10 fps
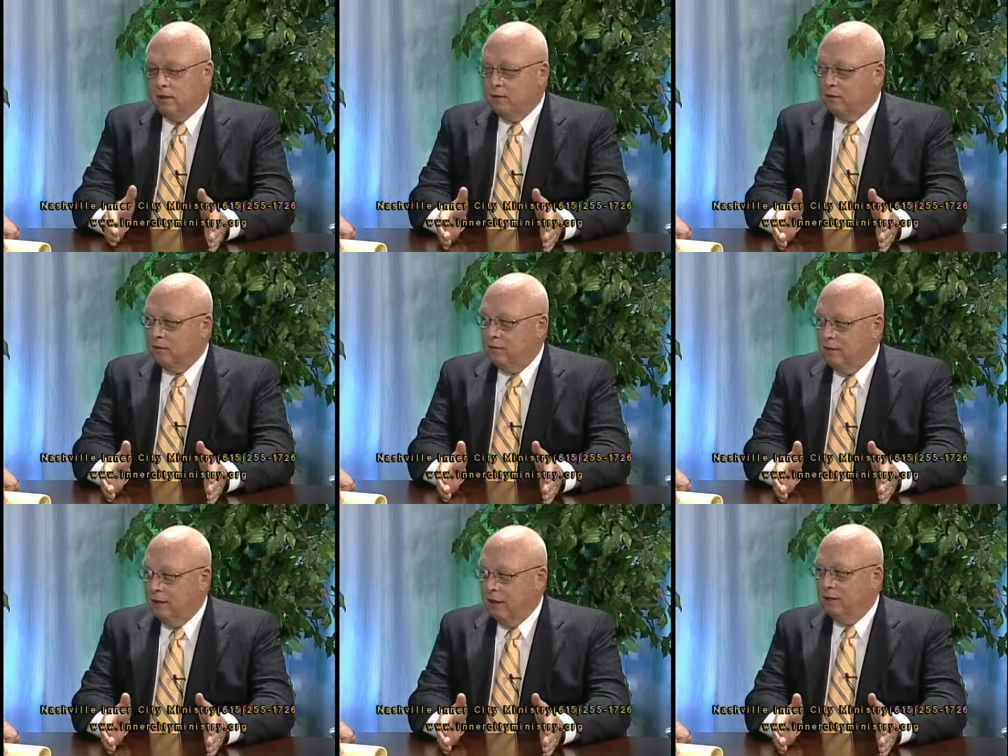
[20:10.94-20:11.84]
through
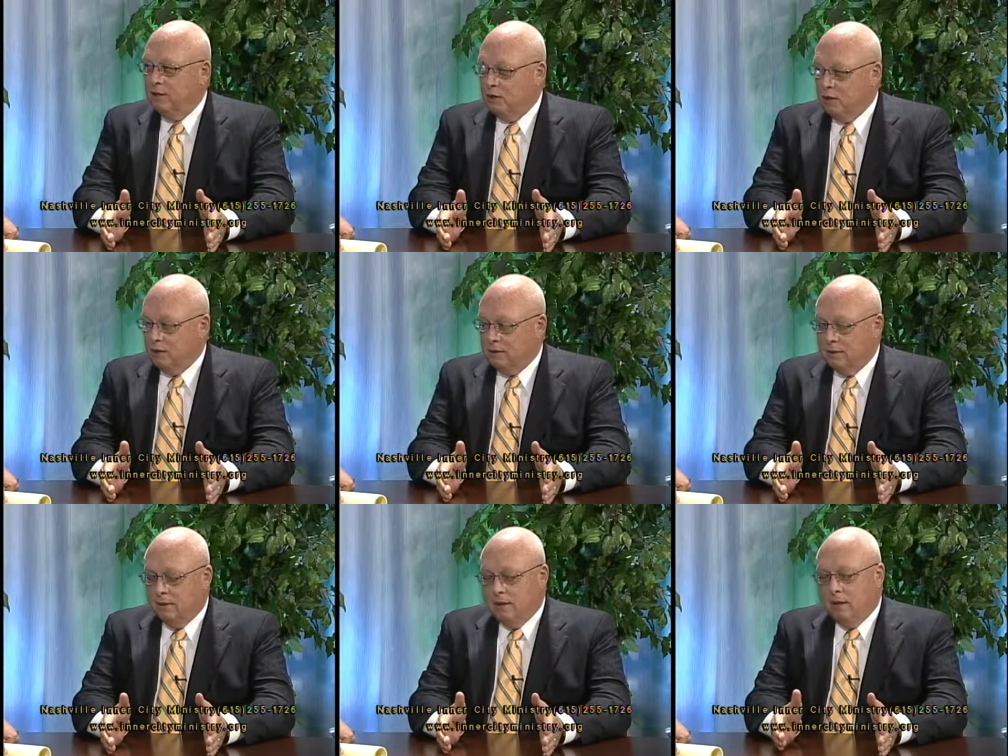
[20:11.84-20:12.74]
18 year olds,
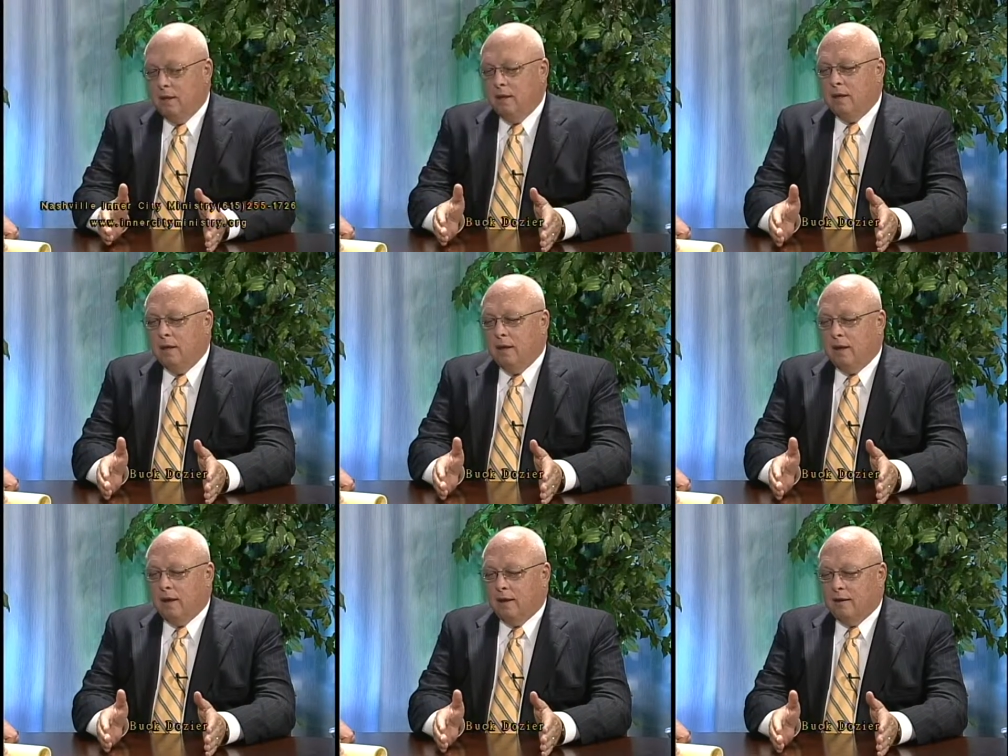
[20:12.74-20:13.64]

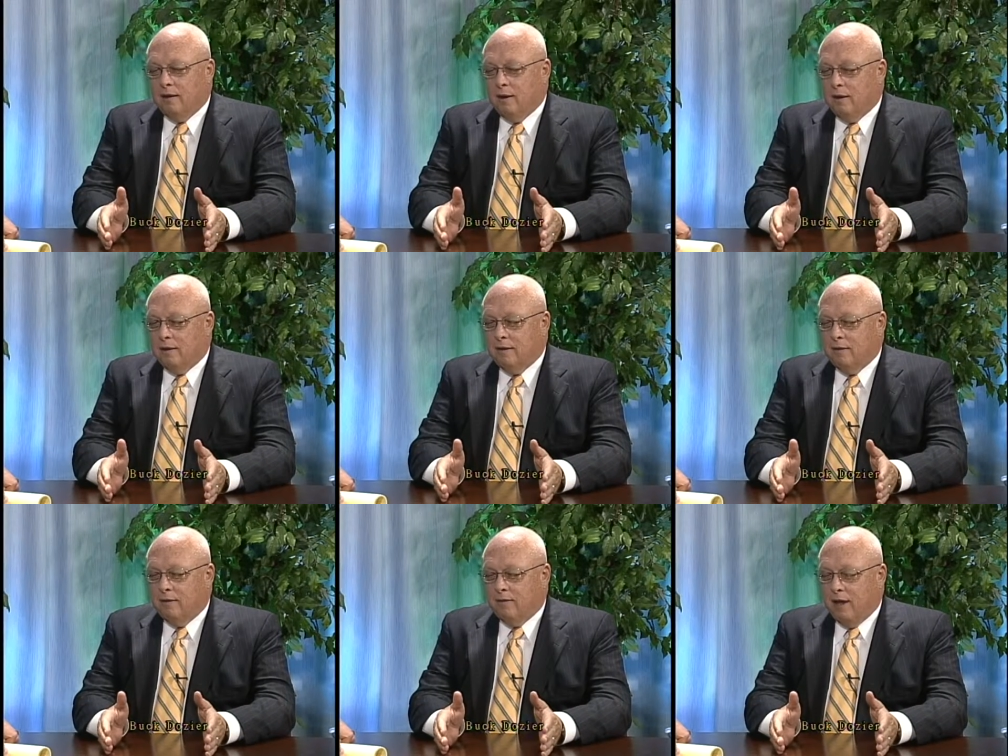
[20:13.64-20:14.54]
and they're
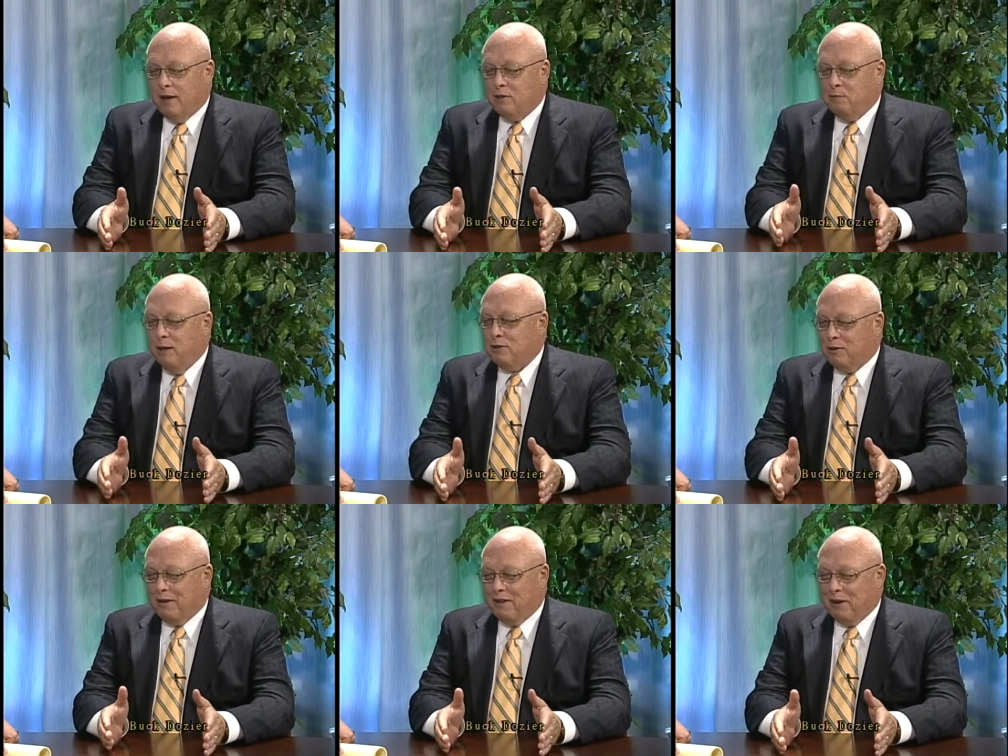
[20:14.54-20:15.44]
if I had a
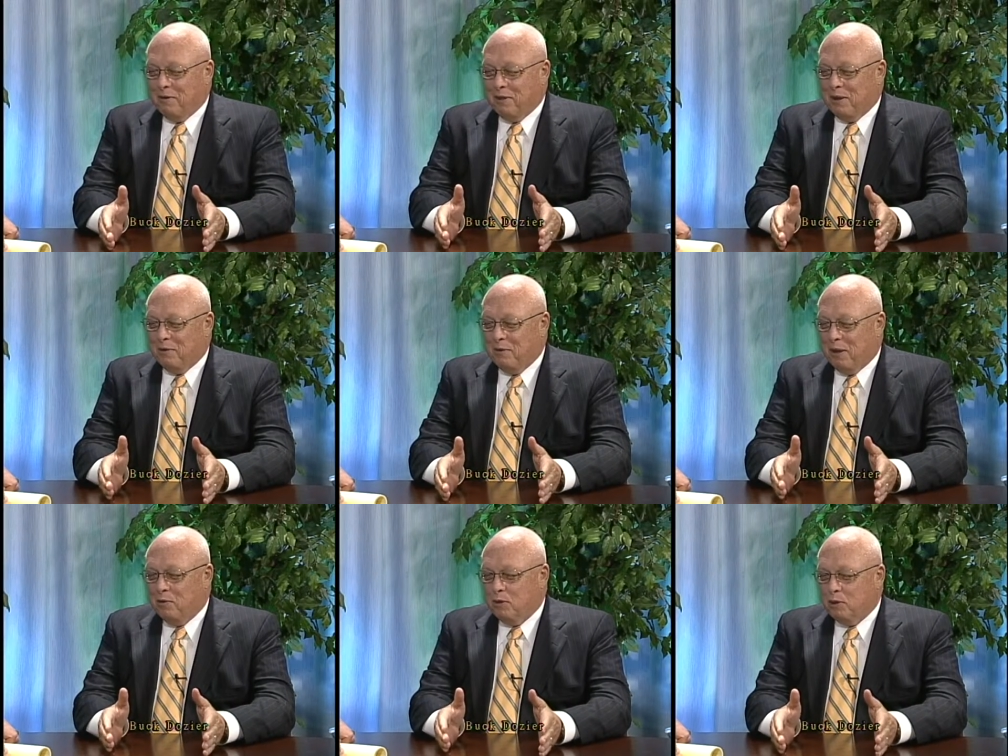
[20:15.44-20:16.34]
specialty, they were they were
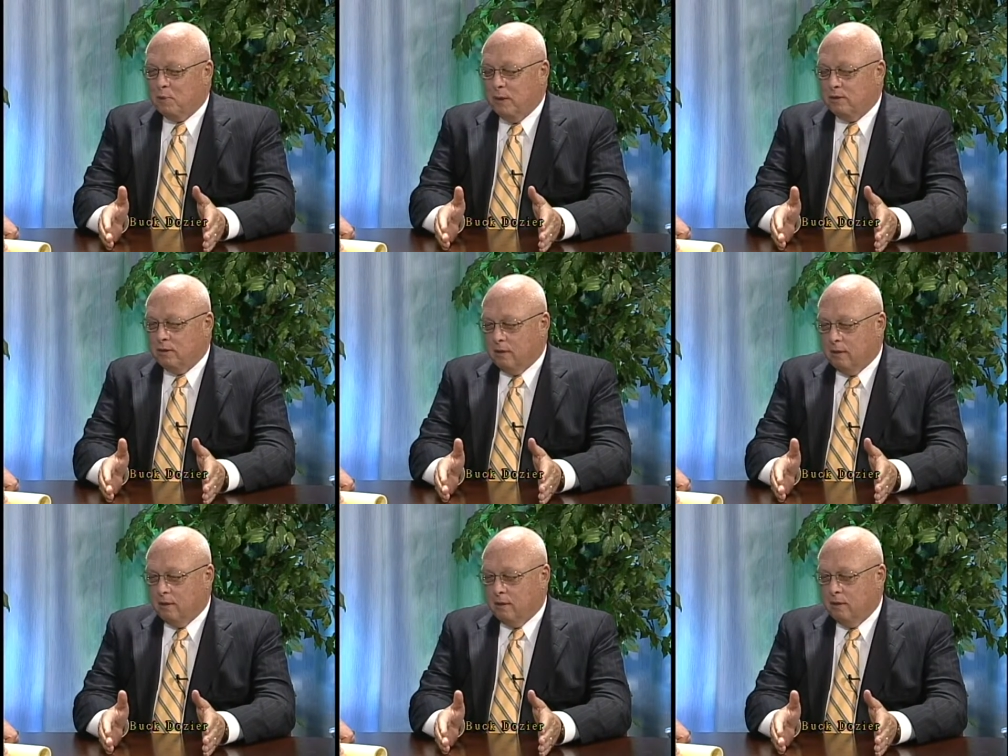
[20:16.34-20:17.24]
they were the specialty.
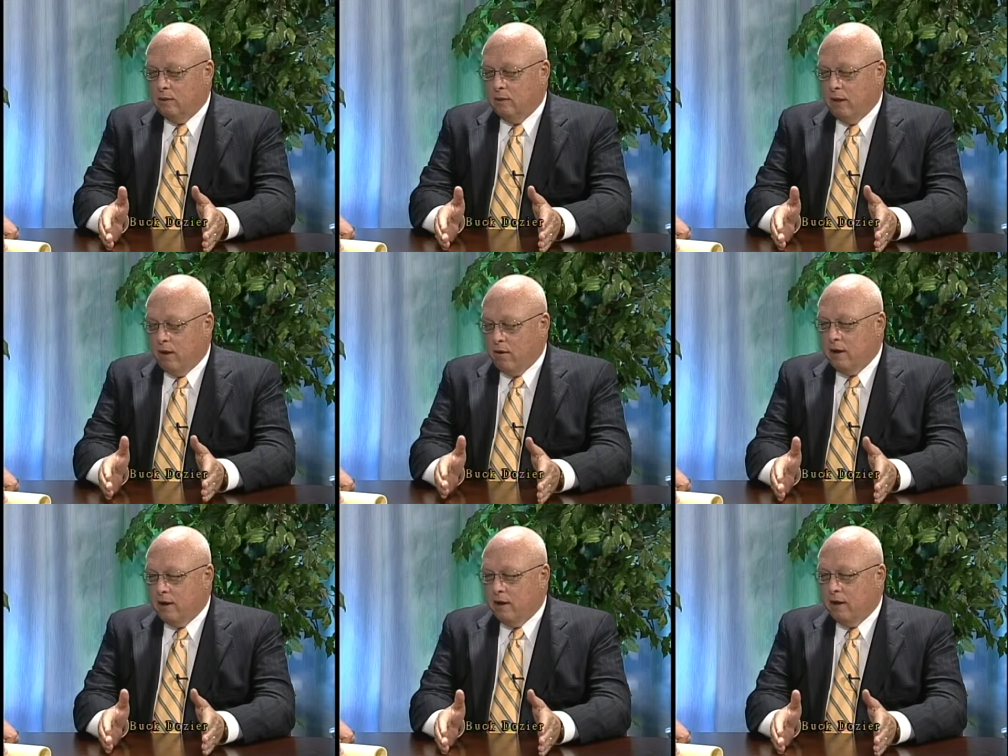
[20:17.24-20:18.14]
The
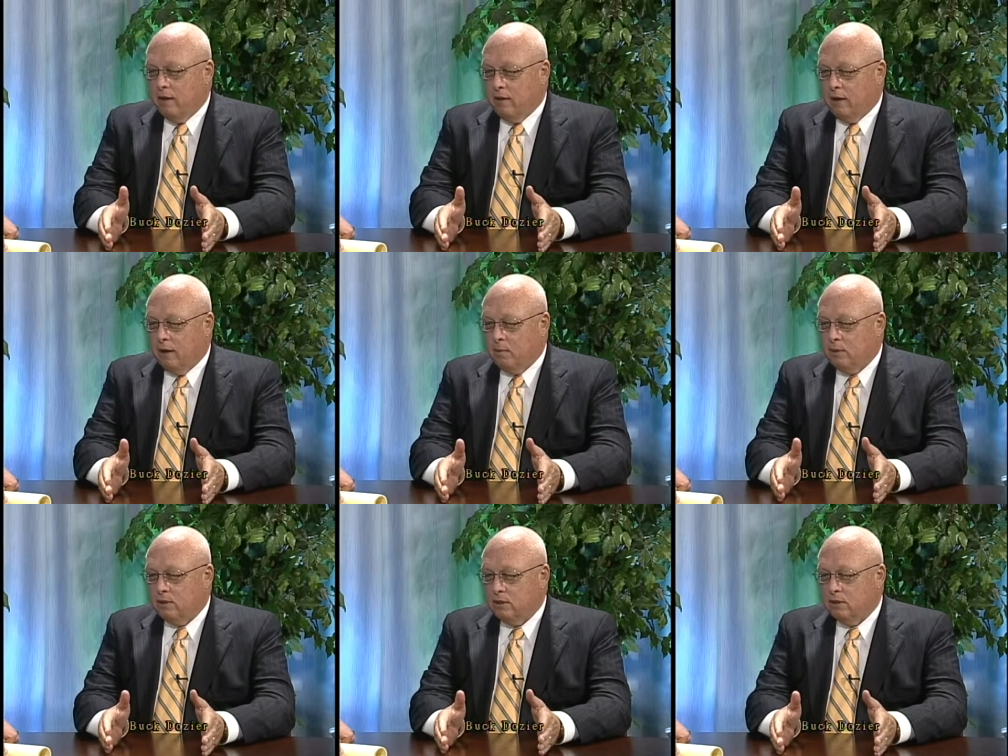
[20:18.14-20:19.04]
area now that I'm
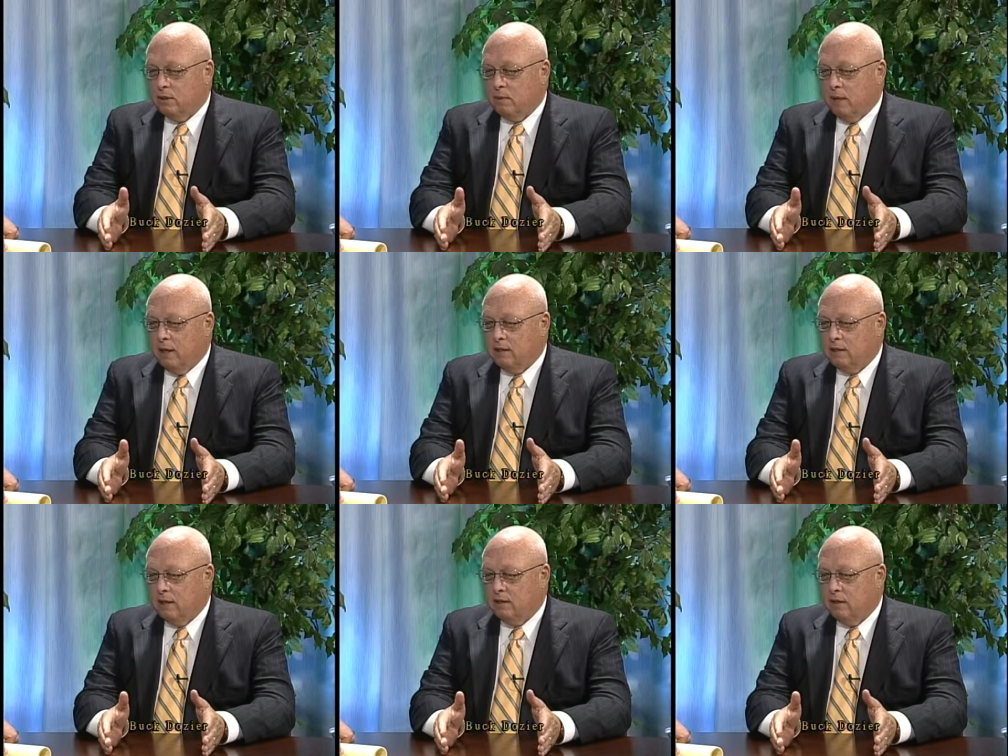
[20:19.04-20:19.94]
most concerned about is
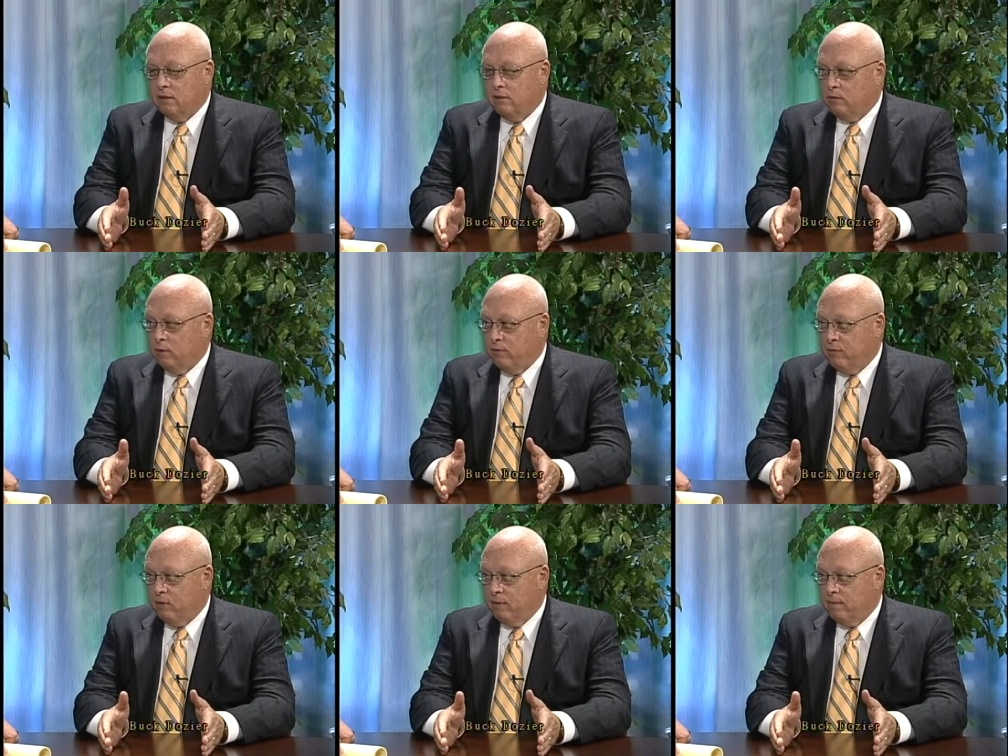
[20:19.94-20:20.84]
19 through
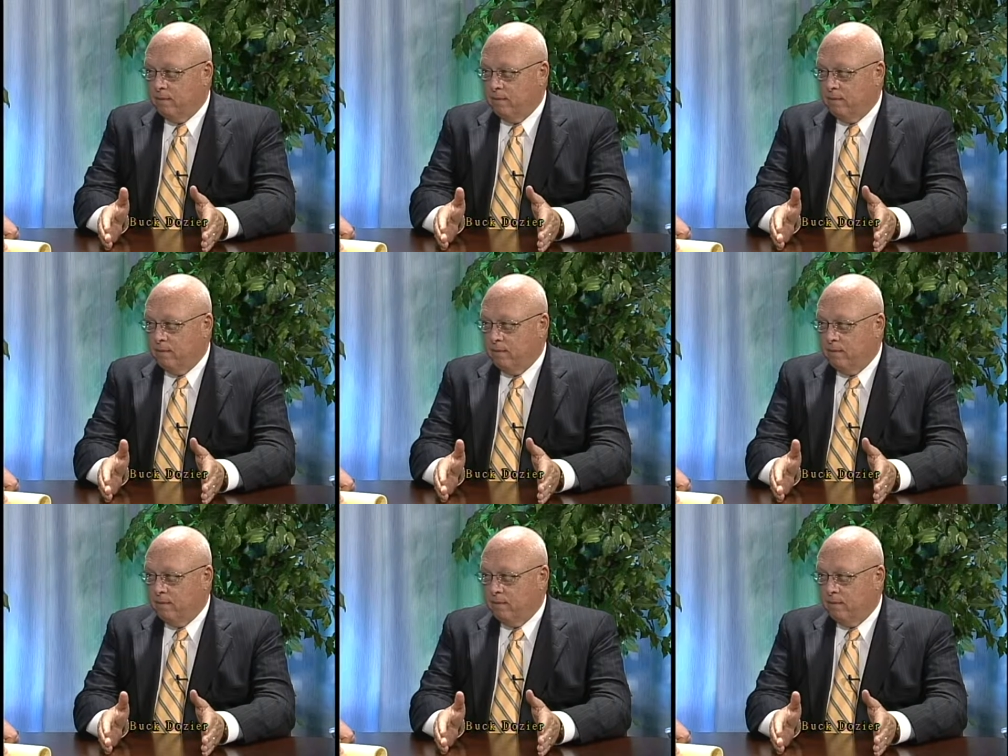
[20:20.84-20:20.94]
24.